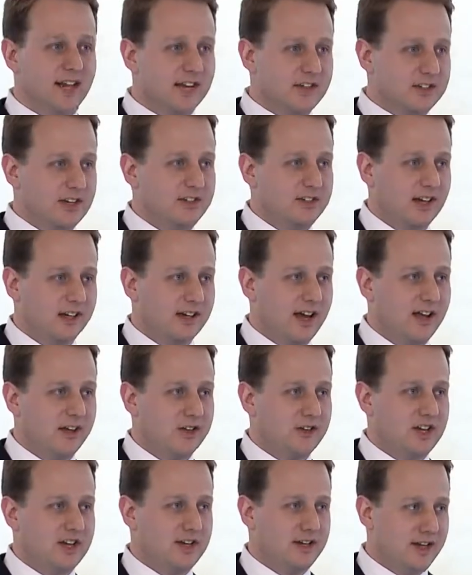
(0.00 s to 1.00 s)
Legacy
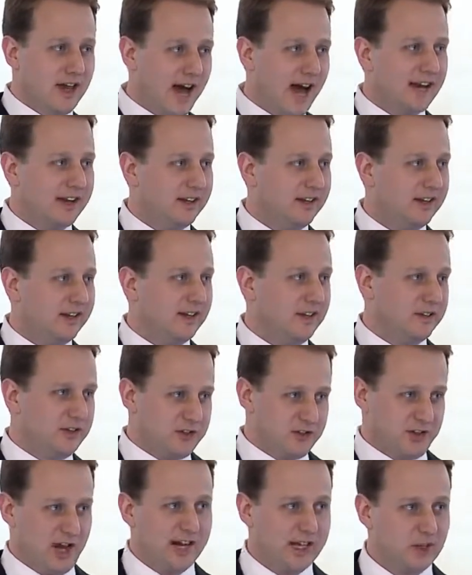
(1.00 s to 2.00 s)
technology, not a
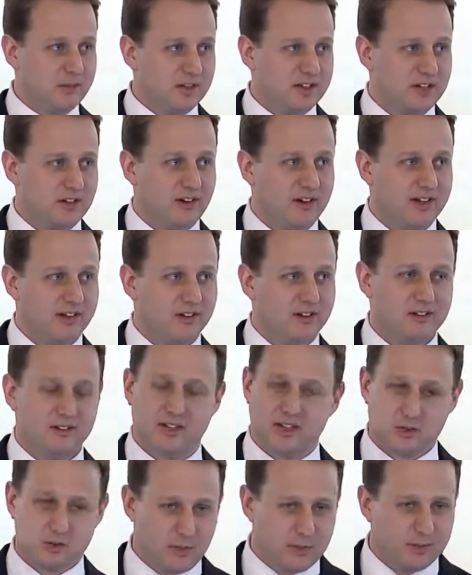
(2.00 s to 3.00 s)
designer material.
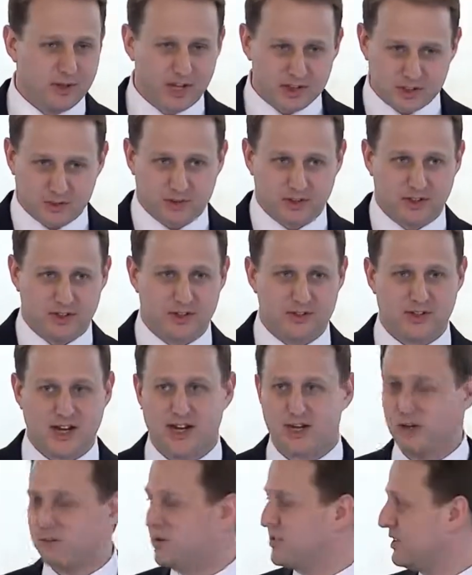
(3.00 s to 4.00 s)
Let's replace it with a
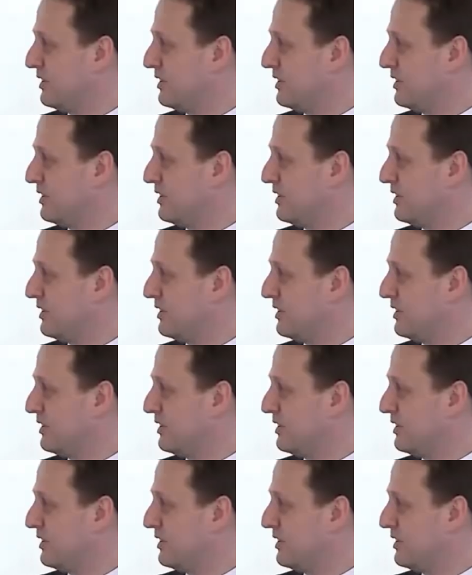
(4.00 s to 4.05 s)
designer